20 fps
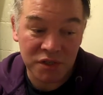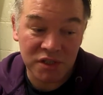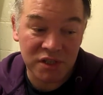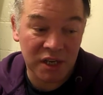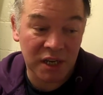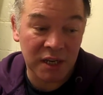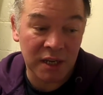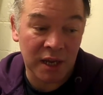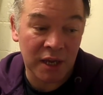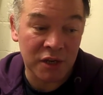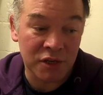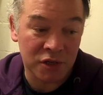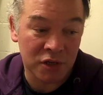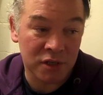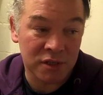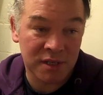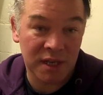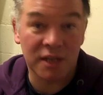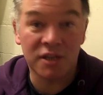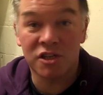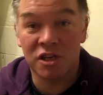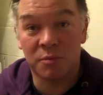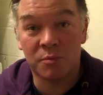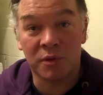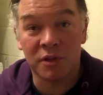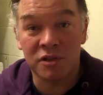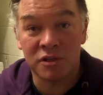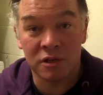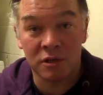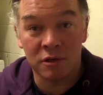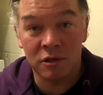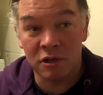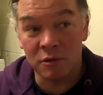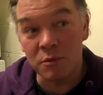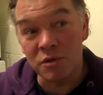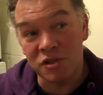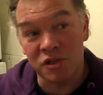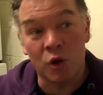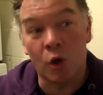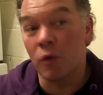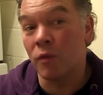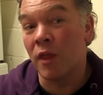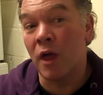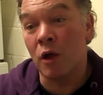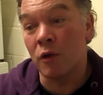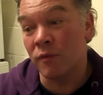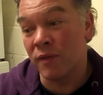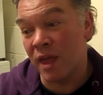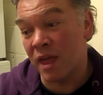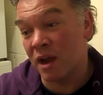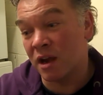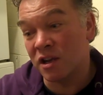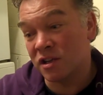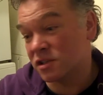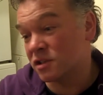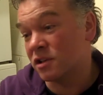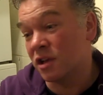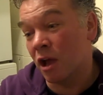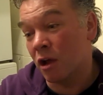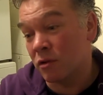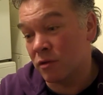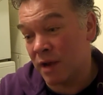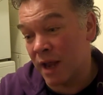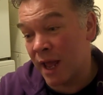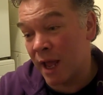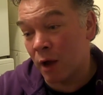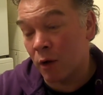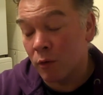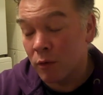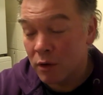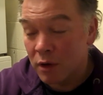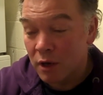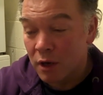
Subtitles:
a teenager, Ted Chippington, who was not known then and isn't known now.